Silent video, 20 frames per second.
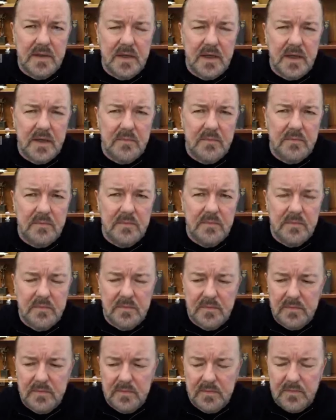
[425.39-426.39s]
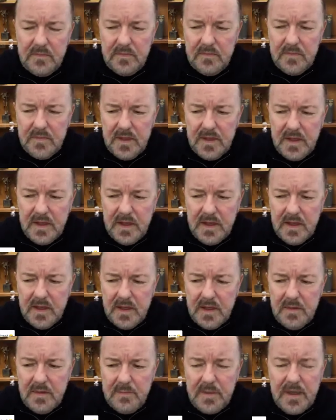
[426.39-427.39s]

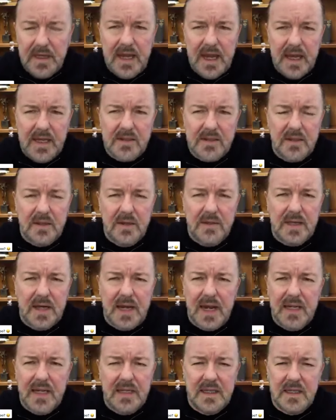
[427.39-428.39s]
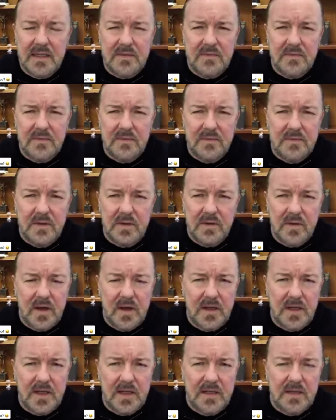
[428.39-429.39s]
But yes, I don't take any of this for
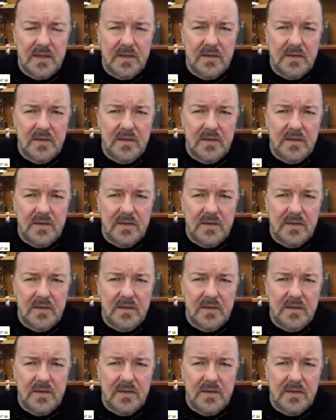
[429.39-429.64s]
granted.